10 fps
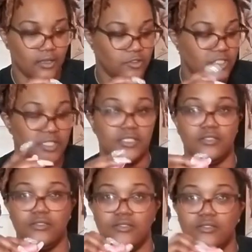You just
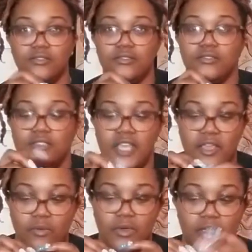
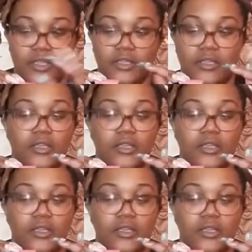take one,